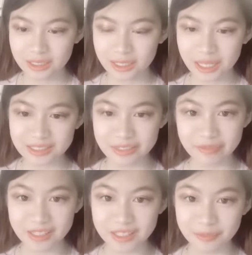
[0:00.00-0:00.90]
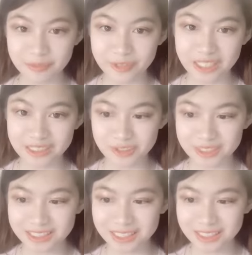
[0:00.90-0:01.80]
and they find them really
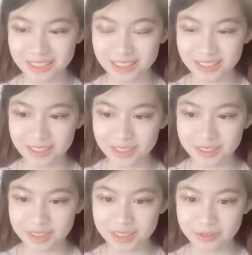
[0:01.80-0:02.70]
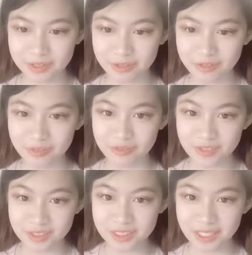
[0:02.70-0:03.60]
interesting. So the
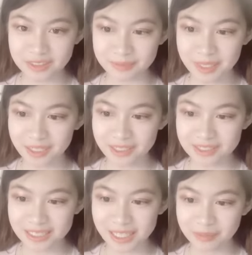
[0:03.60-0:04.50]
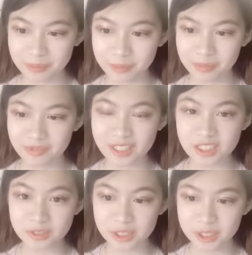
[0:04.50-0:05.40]
first aspect is that
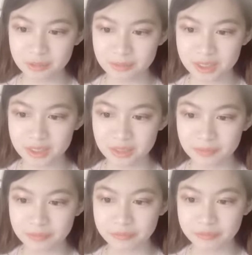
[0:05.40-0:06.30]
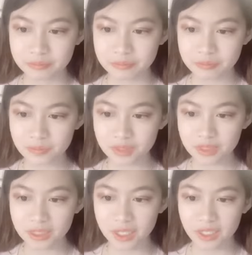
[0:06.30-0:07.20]
professional terms
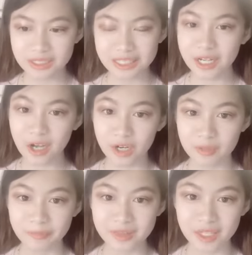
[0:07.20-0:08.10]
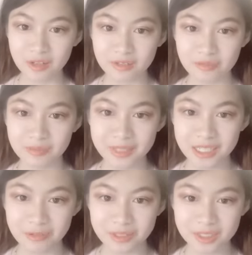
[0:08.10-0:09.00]
that are not
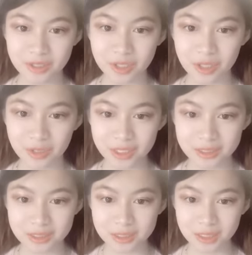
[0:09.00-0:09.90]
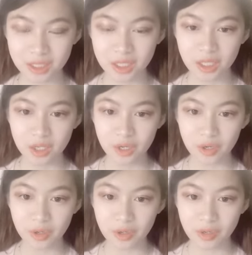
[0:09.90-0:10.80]
familiar with the colleagues
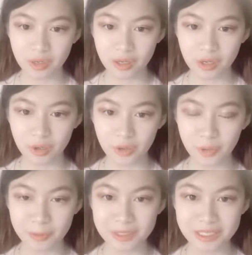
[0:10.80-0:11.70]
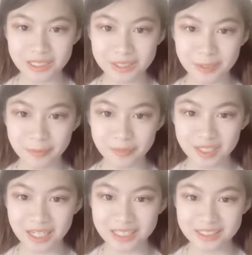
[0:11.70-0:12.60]
or the
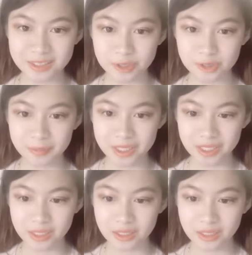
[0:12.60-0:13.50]
clients should be